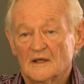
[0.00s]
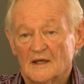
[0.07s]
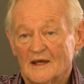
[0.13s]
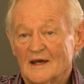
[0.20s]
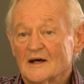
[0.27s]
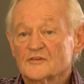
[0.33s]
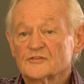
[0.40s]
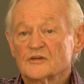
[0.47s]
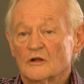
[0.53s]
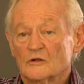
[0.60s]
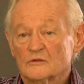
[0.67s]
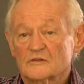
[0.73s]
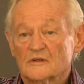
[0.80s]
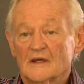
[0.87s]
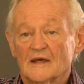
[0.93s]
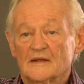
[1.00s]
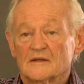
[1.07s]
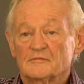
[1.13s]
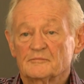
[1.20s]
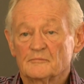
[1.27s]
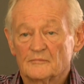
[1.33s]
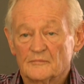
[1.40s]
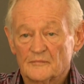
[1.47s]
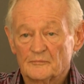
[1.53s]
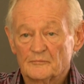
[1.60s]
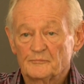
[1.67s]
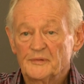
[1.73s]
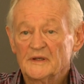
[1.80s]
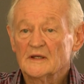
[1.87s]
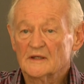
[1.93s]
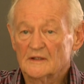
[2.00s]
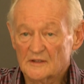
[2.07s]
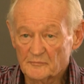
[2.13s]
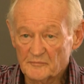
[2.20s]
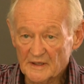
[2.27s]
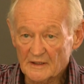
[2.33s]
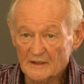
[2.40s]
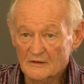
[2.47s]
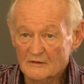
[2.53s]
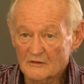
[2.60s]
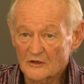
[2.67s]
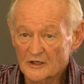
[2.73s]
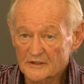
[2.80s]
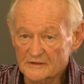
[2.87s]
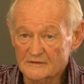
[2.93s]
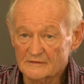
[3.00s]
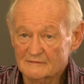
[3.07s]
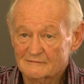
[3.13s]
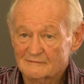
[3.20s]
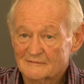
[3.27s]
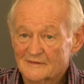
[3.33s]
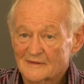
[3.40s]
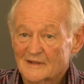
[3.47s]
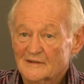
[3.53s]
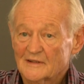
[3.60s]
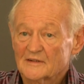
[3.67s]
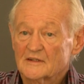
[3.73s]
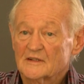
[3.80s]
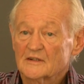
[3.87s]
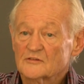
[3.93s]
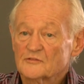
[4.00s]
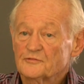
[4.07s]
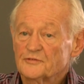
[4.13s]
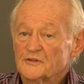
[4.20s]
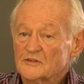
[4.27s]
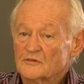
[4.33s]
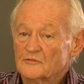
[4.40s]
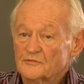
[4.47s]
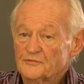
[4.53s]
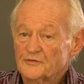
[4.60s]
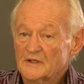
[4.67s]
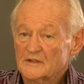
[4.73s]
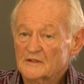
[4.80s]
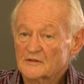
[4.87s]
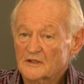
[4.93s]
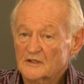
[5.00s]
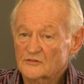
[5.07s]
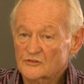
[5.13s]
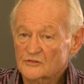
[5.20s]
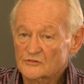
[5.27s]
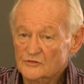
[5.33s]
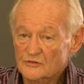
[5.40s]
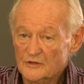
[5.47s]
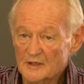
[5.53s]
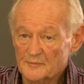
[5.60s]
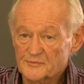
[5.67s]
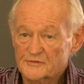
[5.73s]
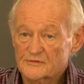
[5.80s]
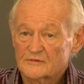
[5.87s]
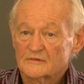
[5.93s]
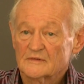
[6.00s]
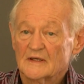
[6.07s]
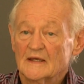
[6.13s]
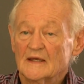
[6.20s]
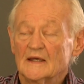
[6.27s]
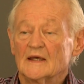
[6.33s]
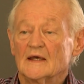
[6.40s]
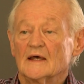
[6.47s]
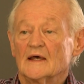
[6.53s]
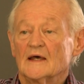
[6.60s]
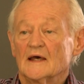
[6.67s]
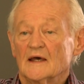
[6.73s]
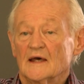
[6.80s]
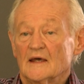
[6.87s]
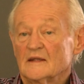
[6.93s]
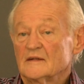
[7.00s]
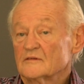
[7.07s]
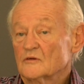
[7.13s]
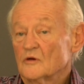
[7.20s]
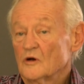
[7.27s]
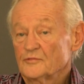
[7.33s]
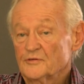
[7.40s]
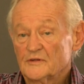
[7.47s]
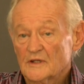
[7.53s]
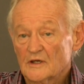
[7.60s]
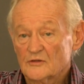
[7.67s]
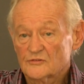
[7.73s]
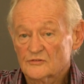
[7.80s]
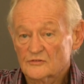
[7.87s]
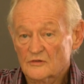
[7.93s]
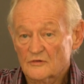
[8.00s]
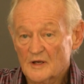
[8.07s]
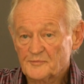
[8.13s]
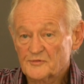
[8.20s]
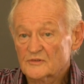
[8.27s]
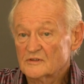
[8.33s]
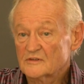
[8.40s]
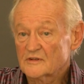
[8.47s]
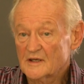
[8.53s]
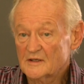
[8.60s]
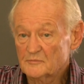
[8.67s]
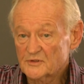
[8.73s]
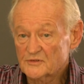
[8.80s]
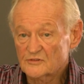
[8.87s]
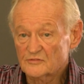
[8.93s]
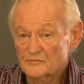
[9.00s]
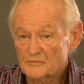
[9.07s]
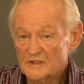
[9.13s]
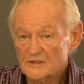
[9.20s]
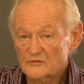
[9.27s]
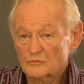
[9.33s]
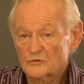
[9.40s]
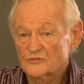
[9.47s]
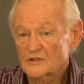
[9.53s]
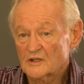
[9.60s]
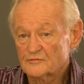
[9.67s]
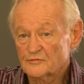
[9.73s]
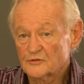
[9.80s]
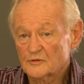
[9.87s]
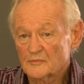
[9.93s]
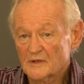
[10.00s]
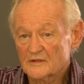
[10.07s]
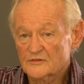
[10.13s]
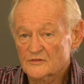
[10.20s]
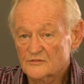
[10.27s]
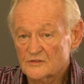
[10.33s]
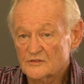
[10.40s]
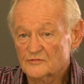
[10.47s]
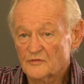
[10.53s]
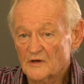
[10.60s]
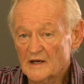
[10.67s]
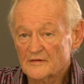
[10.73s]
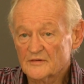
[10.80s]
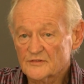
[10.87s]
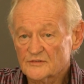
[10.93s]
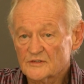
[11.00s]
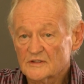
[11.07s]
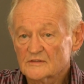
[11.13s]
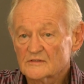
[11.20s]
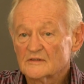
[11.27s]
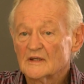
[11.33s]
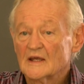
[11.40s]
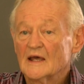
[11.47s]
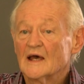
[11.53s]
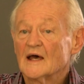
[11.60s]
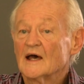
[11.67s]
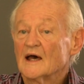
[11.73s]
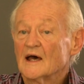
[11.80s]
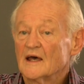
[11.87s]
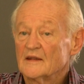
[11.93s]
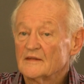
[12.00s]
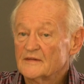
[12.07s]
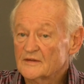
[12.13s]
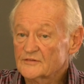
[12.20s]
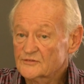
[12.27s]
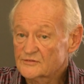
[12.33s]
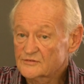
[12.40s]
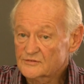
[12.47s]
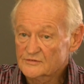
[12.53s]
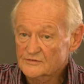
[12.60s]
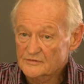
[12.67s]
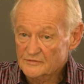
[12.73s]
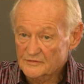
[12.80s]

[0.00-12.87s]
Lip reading: household had a pig in the back garden that fed the kitchen scraps. And often those scraps contained bits of meat which had foot and mouth disease virus in it, and this